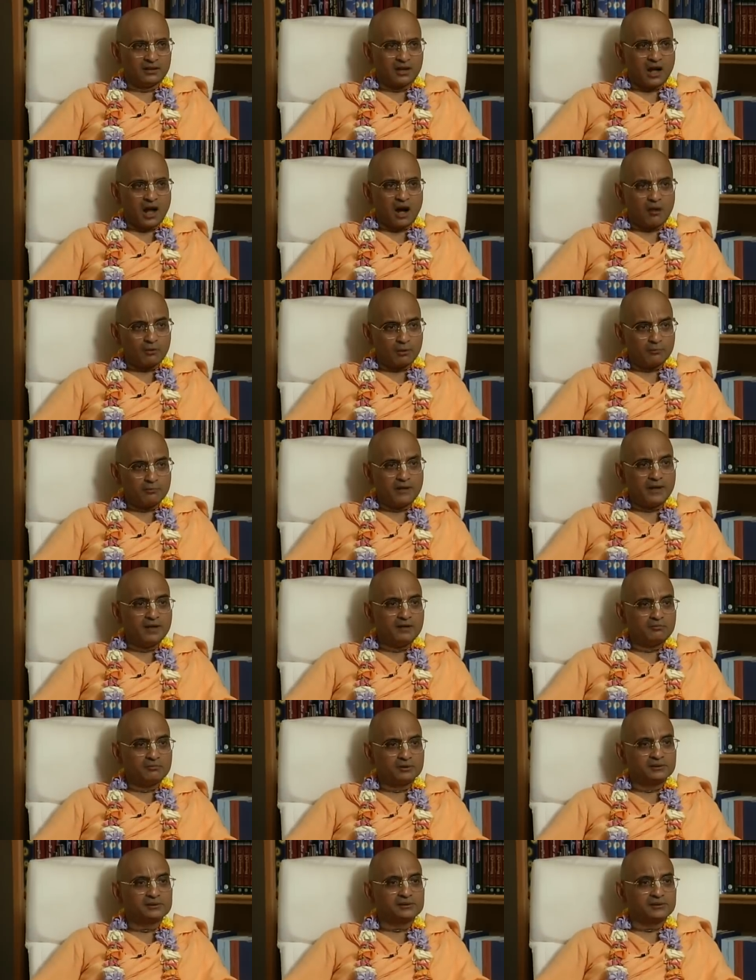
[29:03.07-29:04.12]
Our main
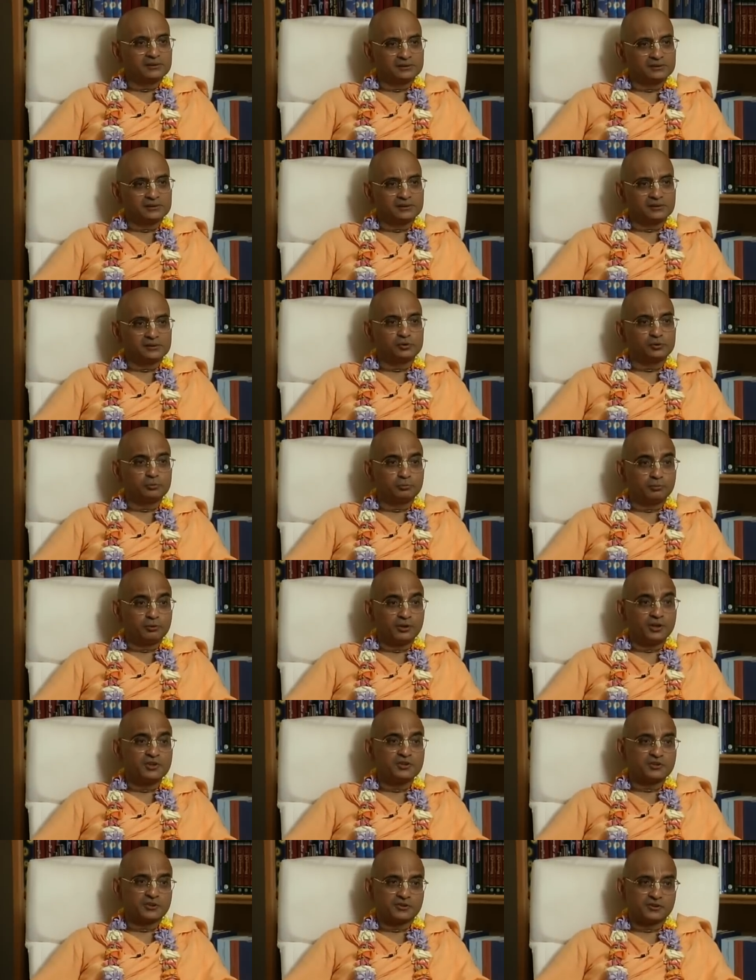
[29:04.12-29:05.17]
business is to
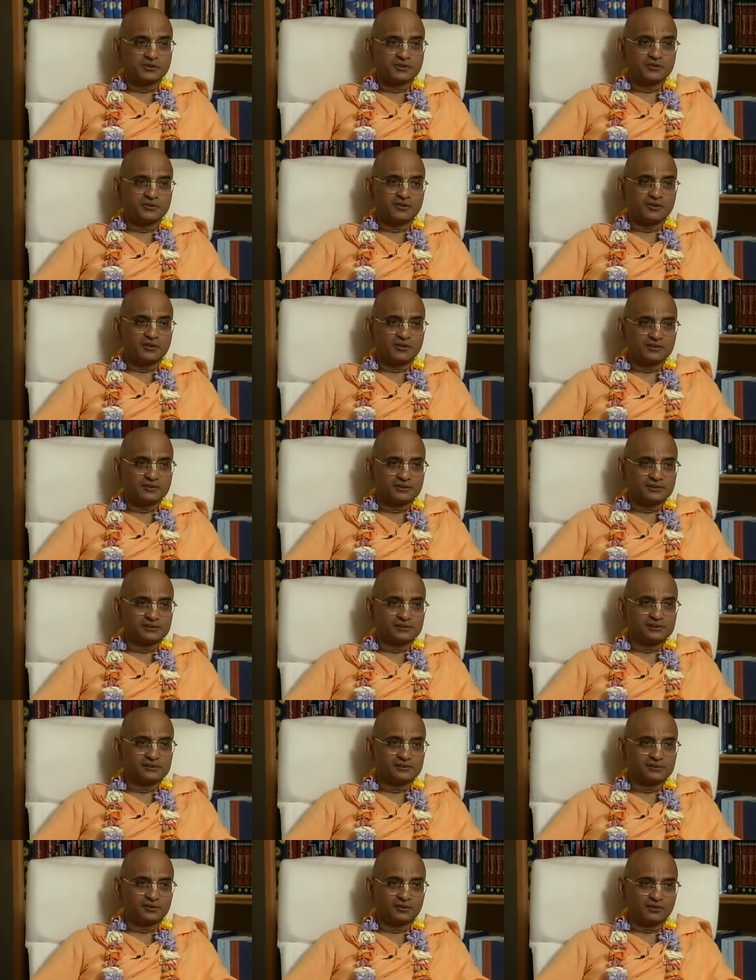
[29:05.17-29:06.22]
preach Krishna
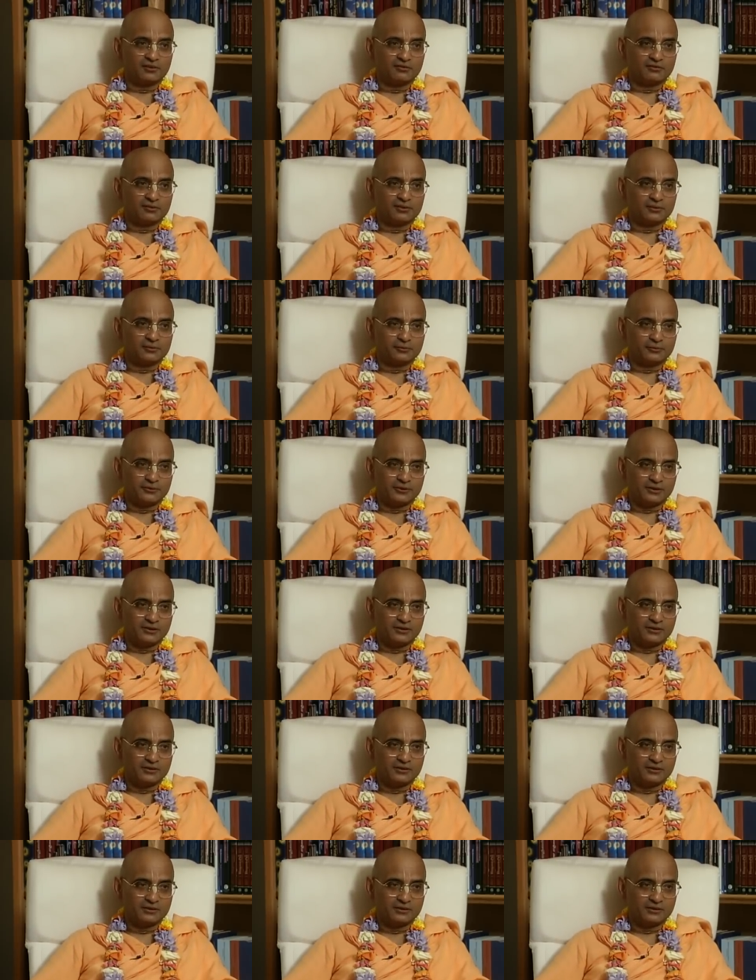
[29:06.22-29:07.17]
consciousness all over the world.